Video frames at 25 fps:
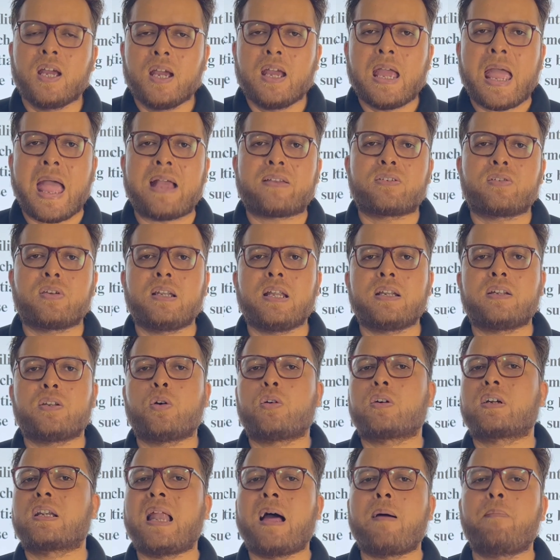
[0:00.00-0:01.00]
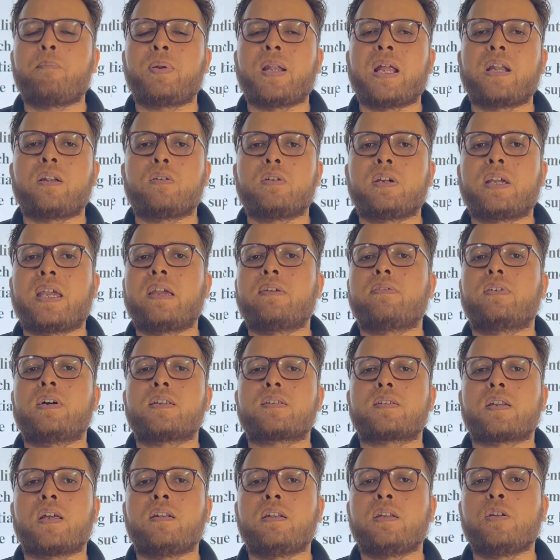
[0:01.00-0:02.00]
Actually, Doklam Plateau gave
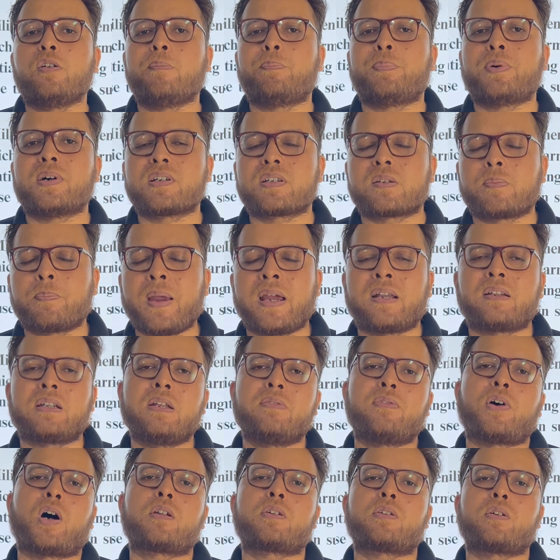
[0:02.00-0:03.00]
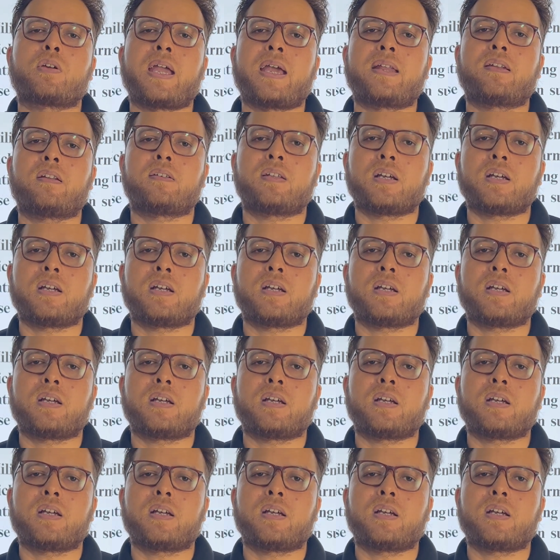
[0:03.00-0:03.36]
us a new perspective altogether.